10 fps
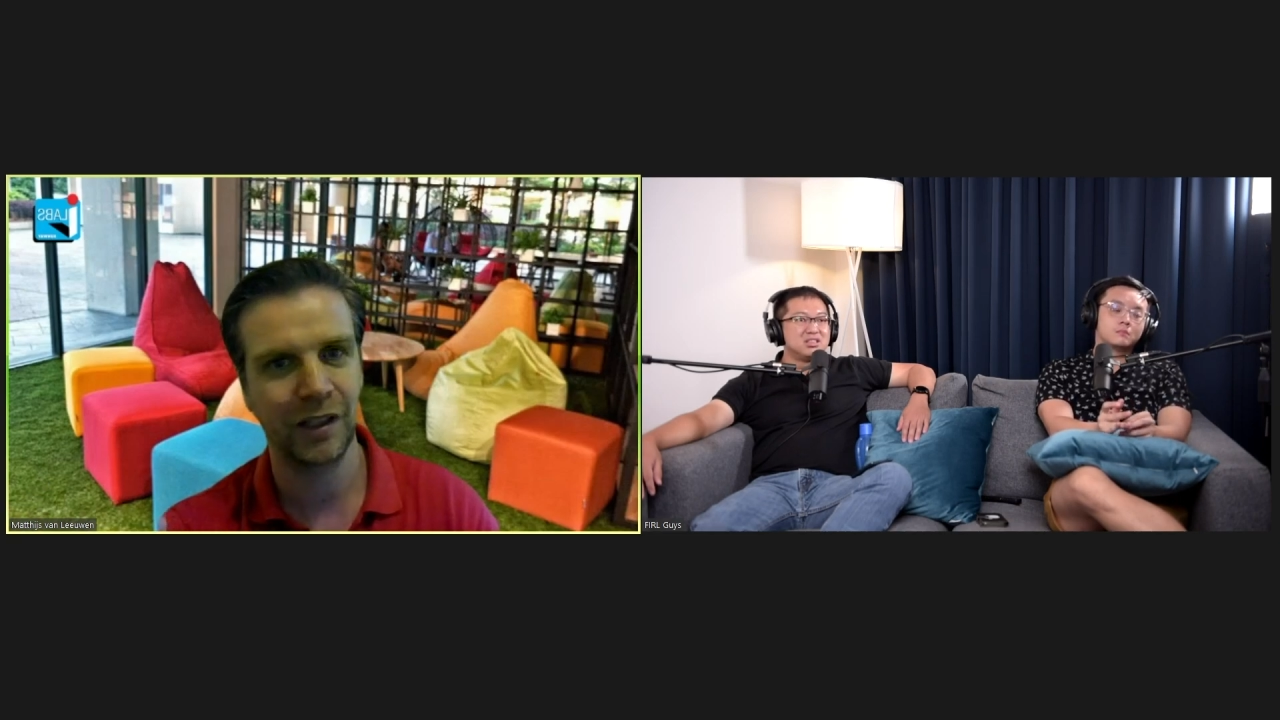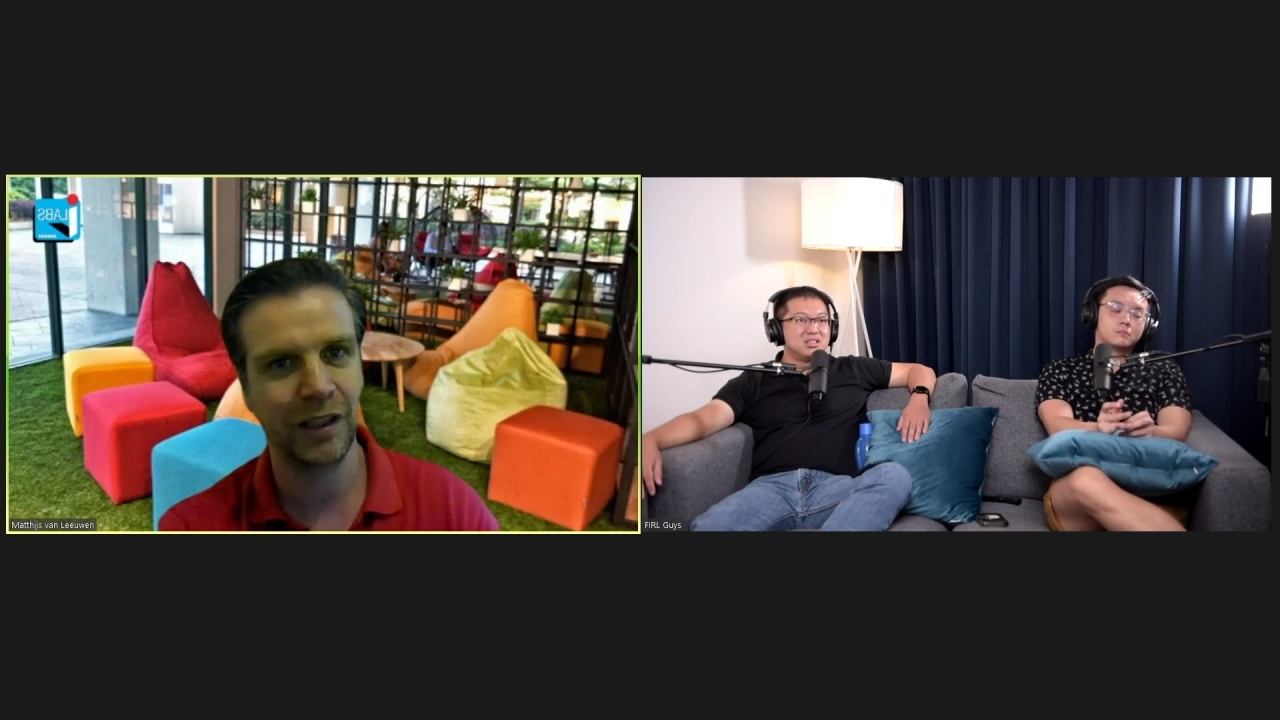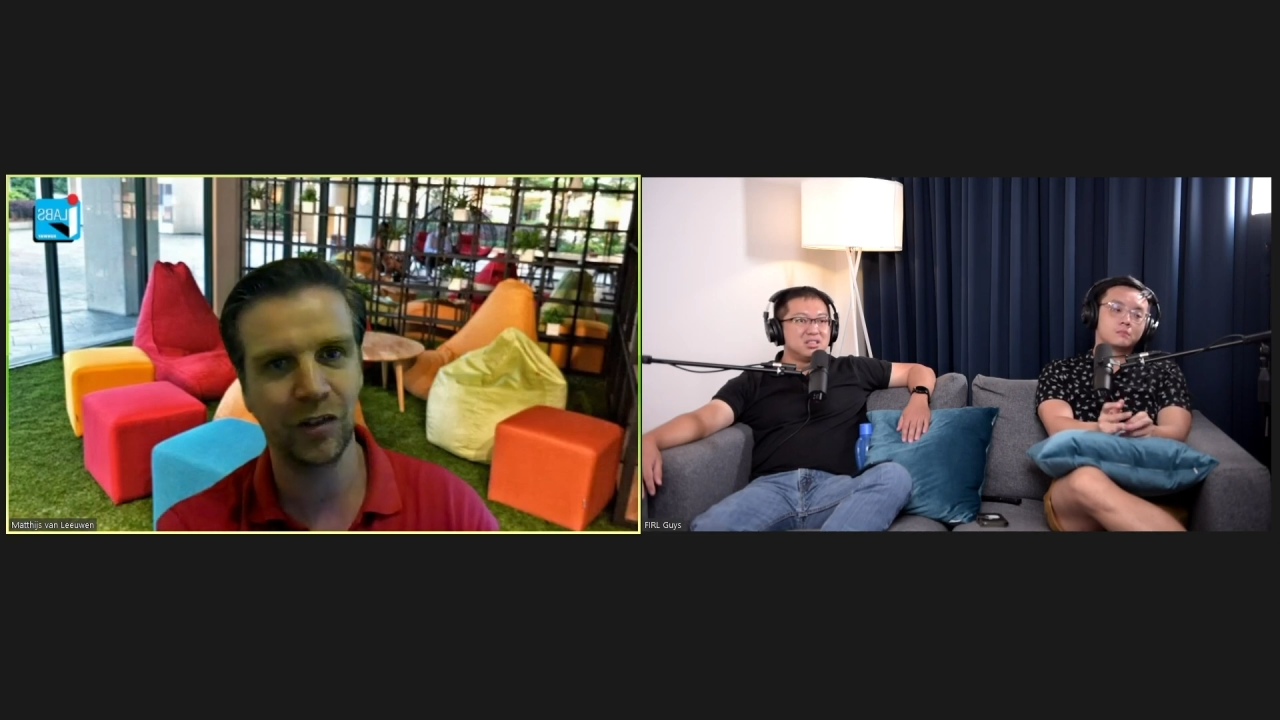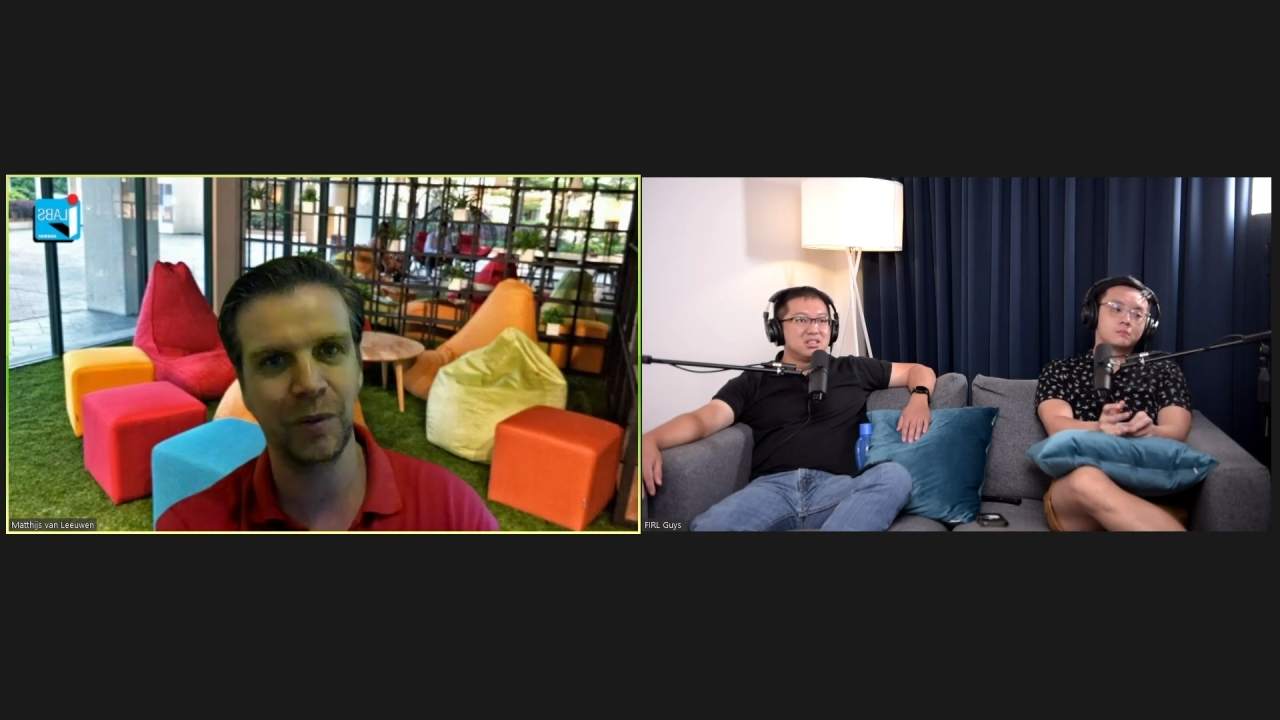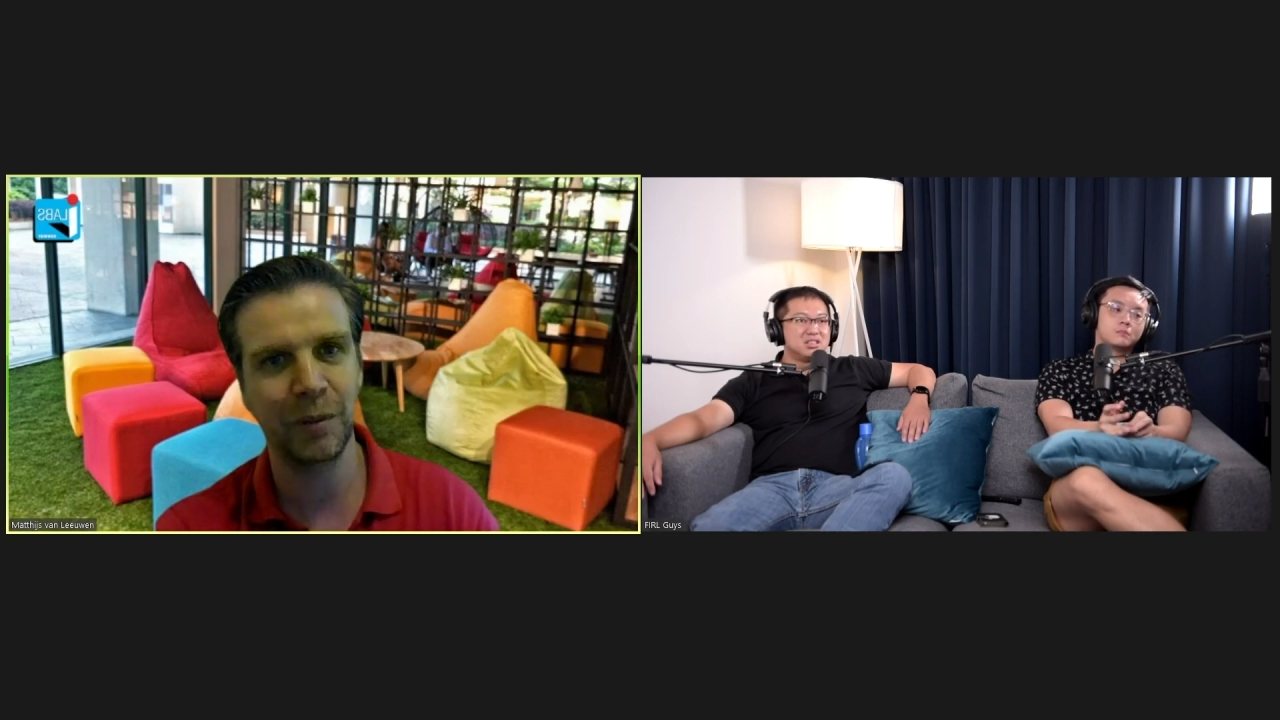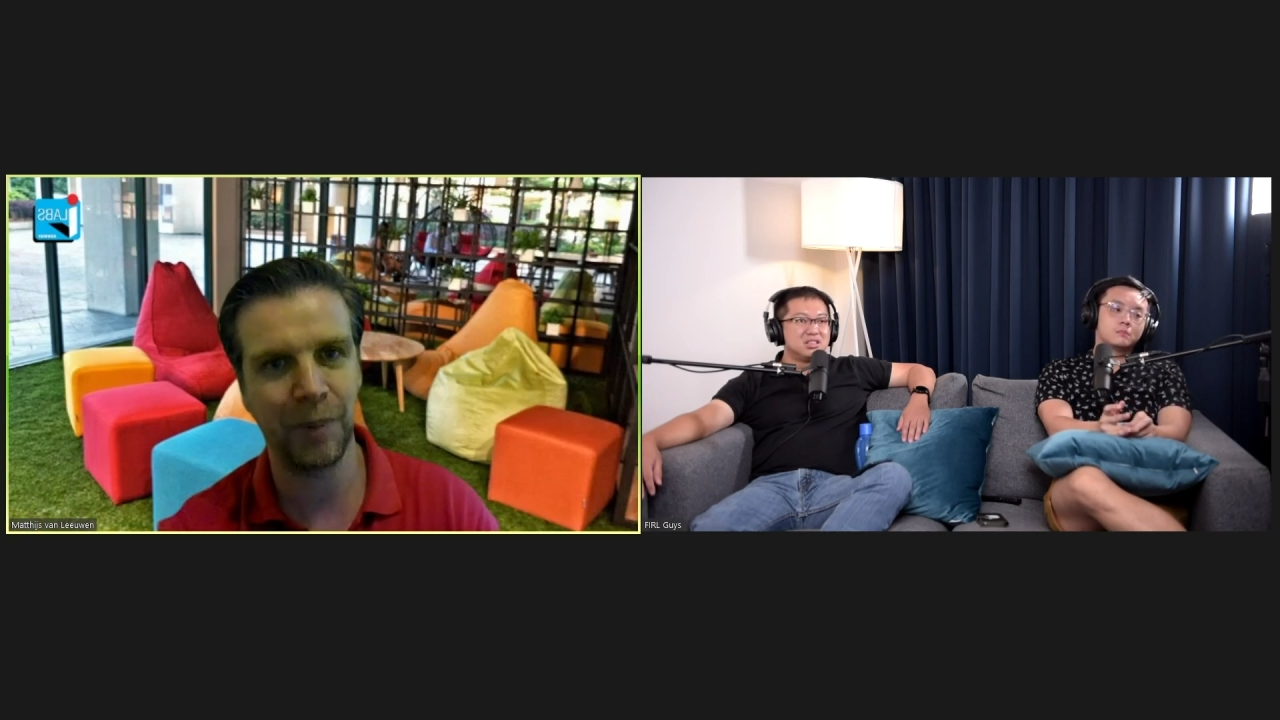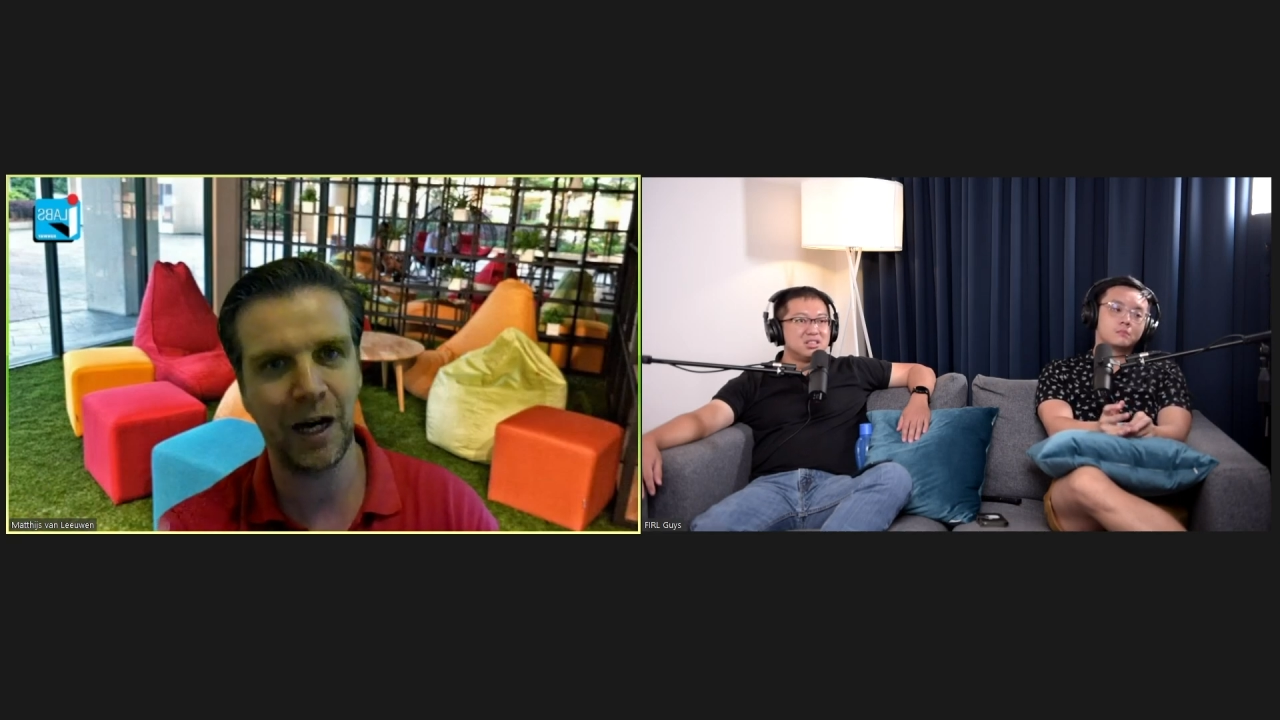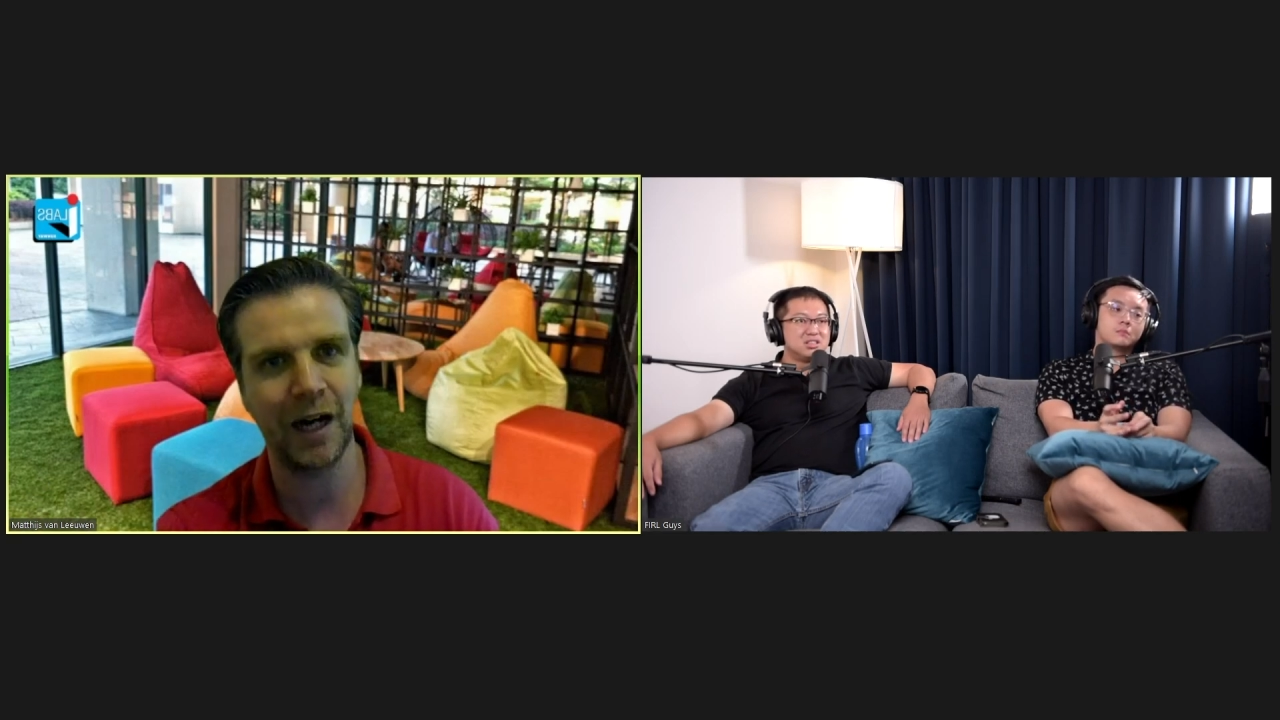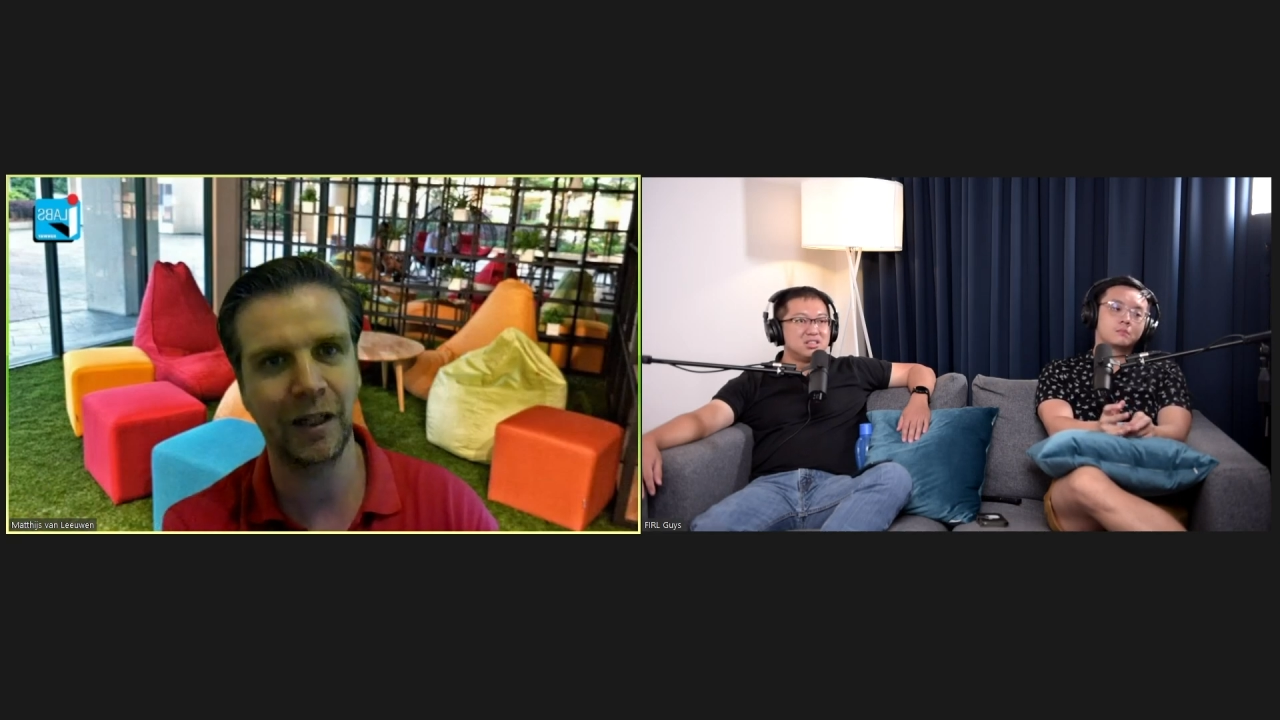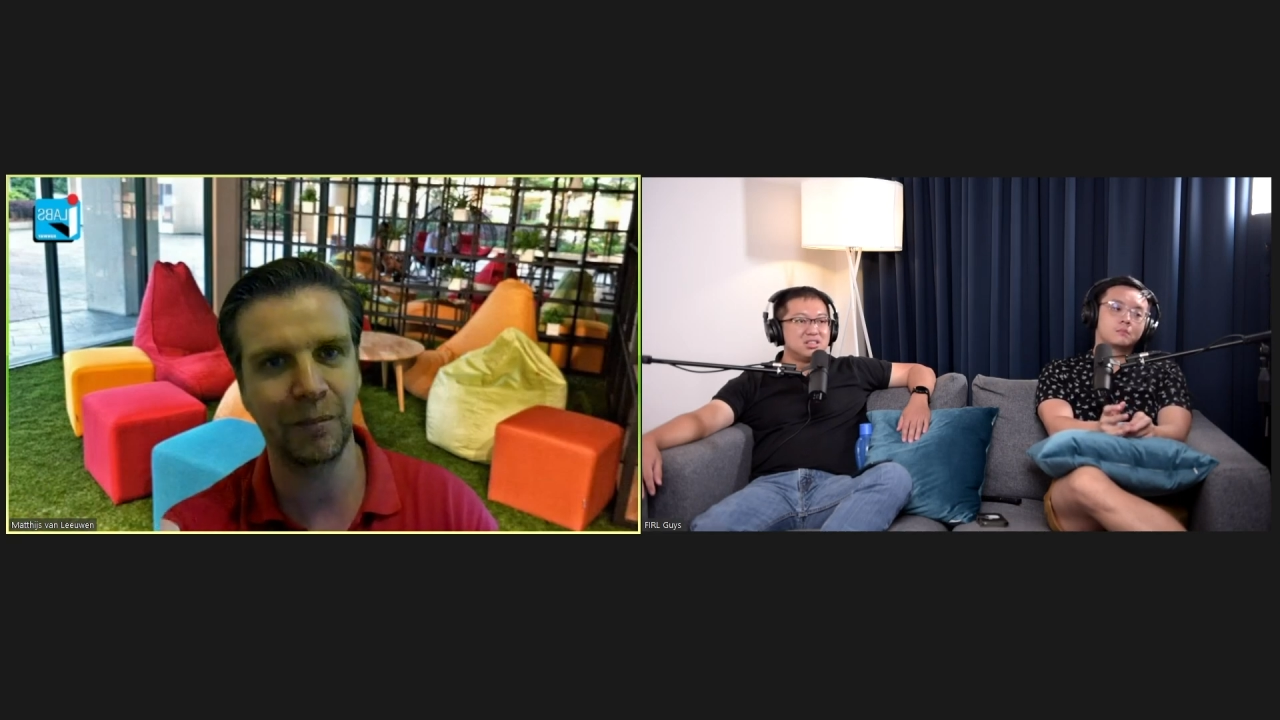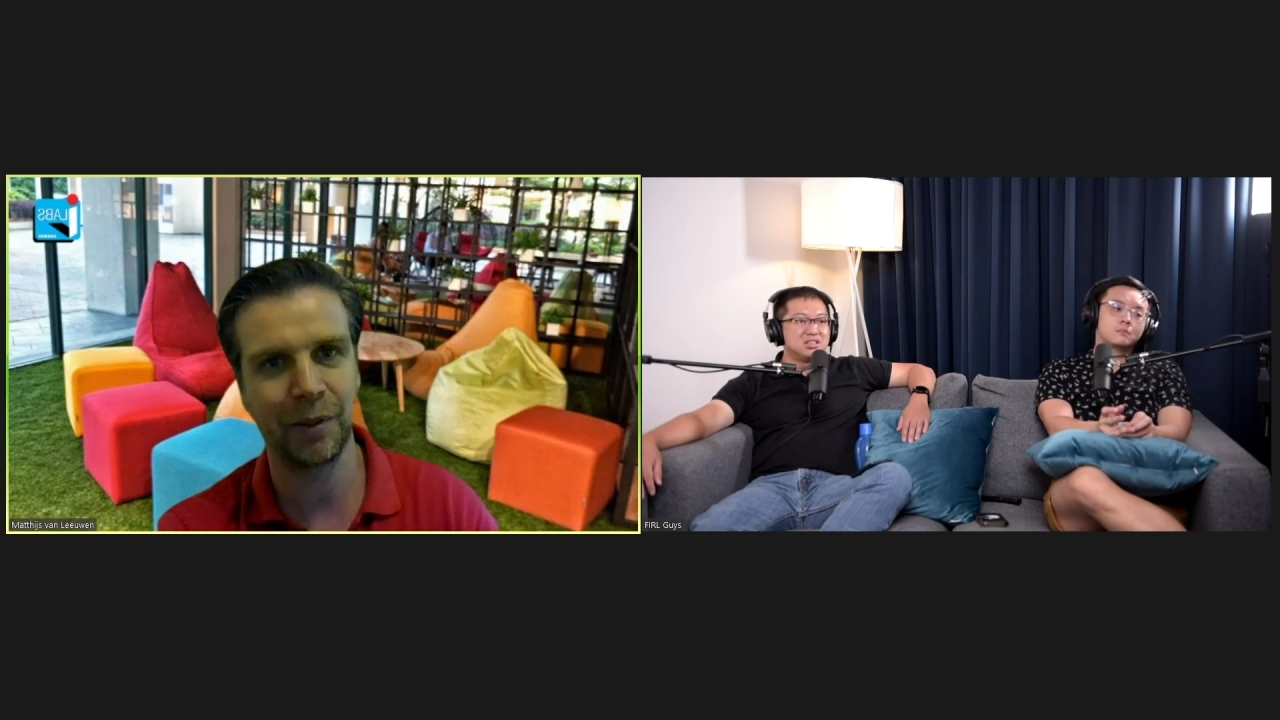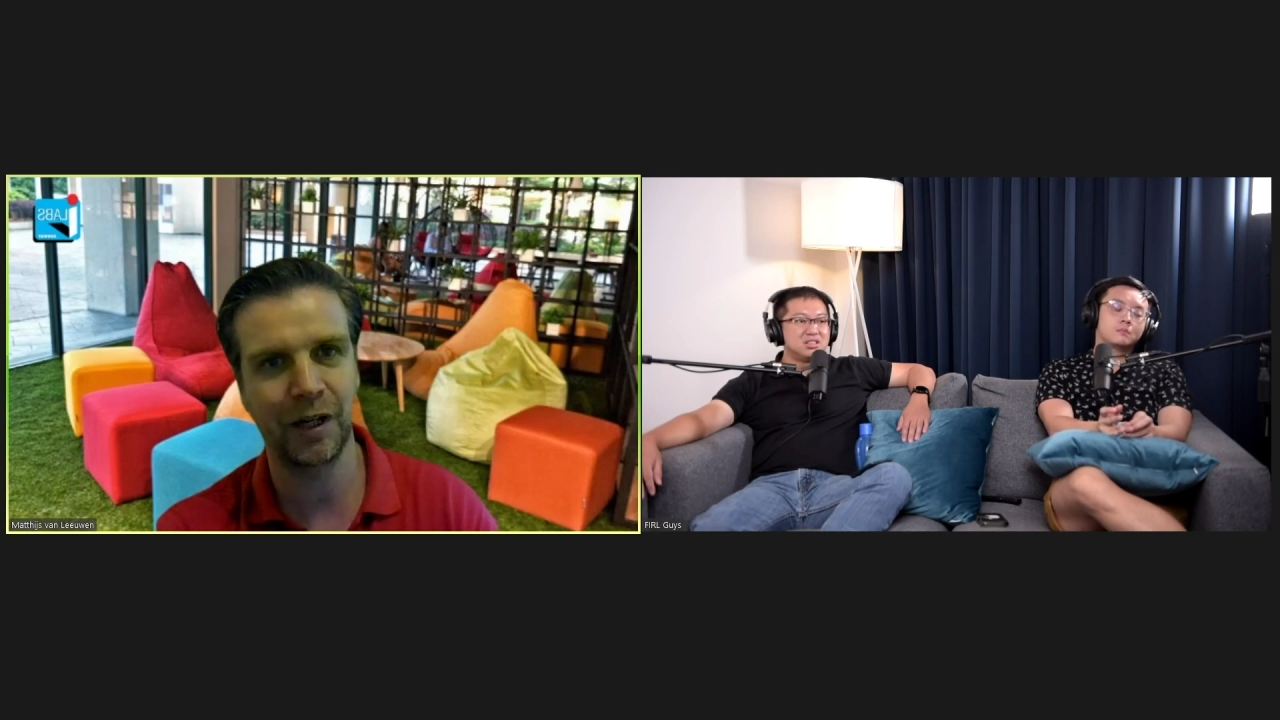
it needs to be part and